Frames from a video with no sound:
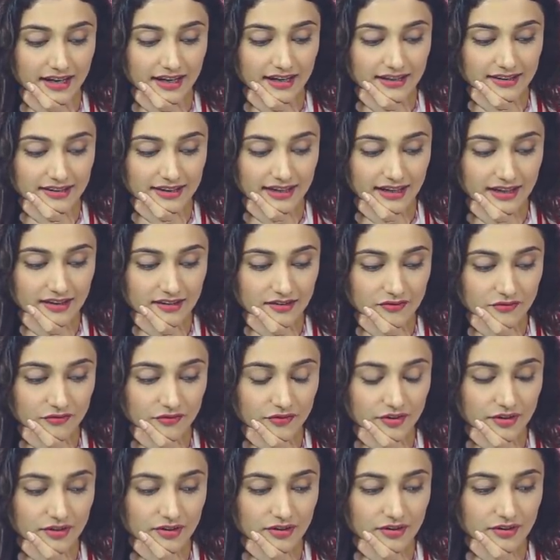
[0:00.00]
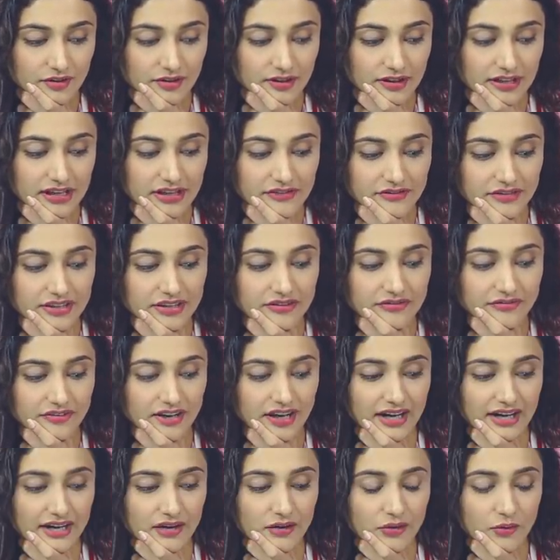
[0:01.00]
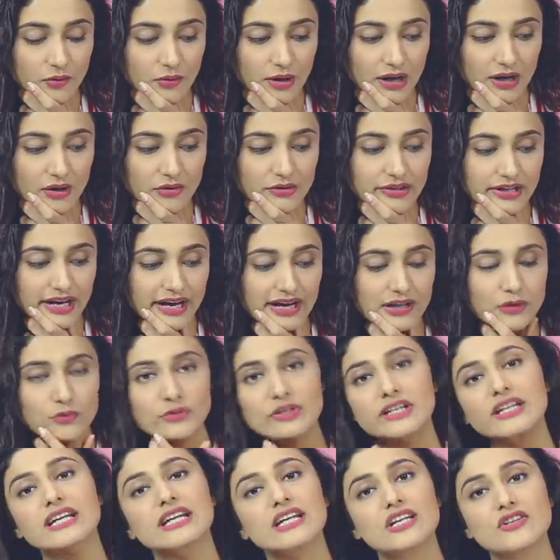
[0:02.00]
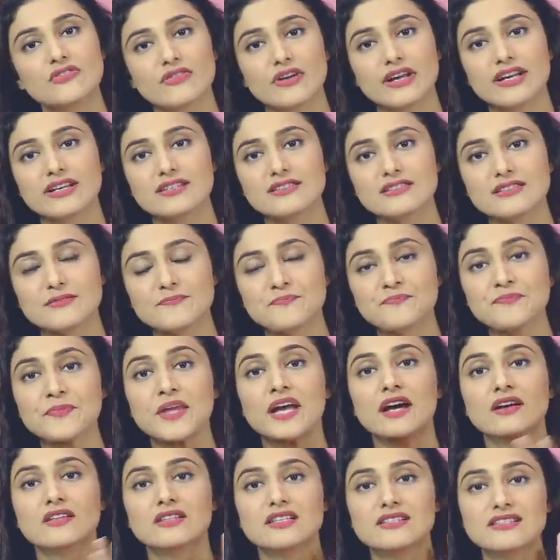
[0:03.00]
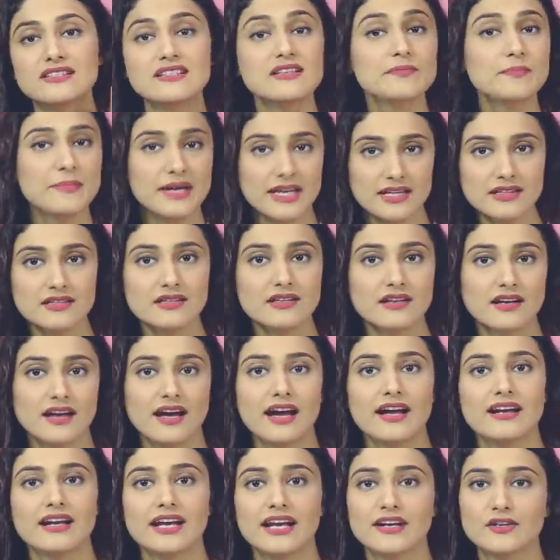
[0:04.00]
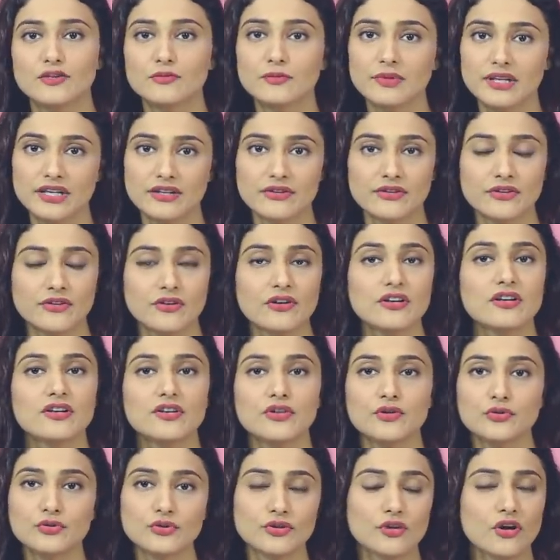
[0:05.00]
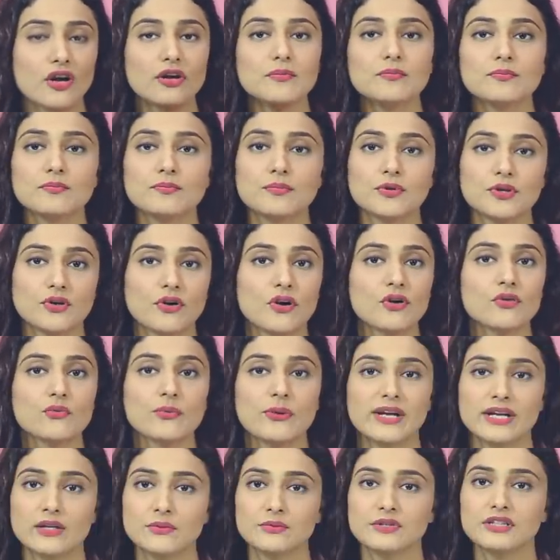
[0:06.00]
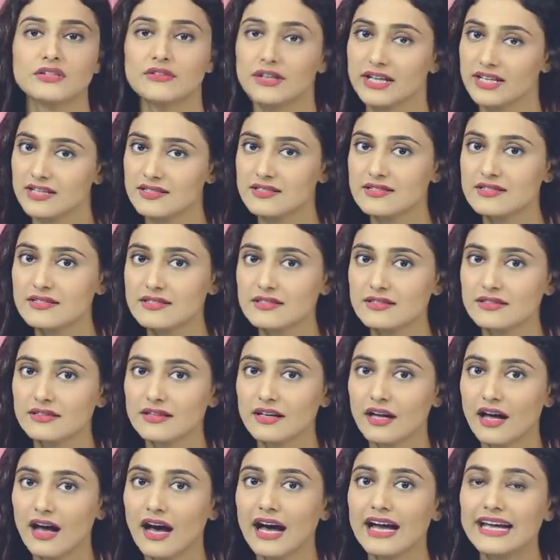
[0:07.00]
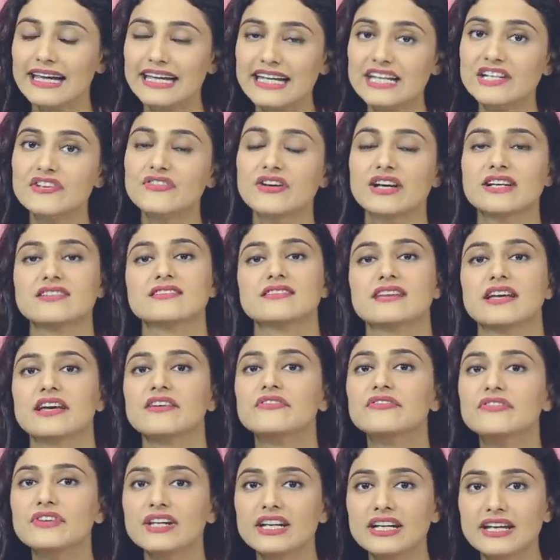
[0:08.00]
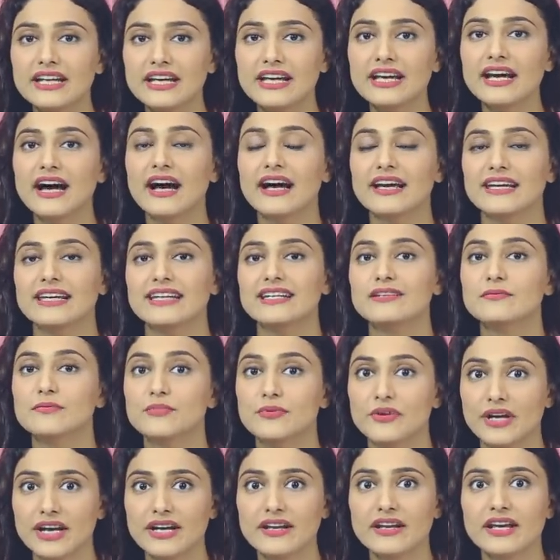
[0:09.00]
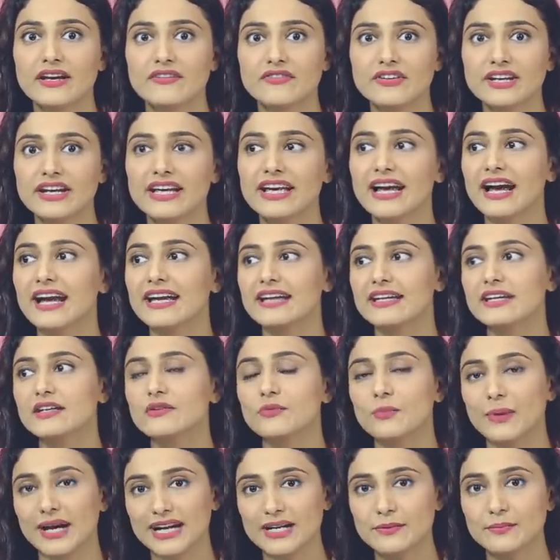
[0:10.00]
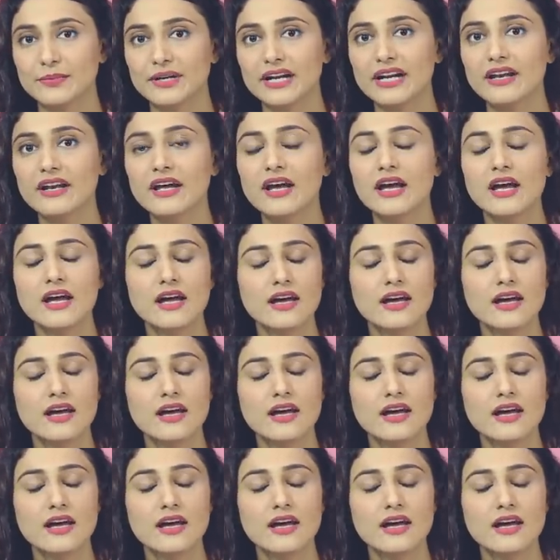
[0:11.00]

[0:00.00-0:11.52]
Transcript: And then uh, even if I go out, I'll only eat rice. This is a myth I'd like to break to you all. You do not put on weight with rice. I eat rice every day, I eat bread every day, I eat white bread.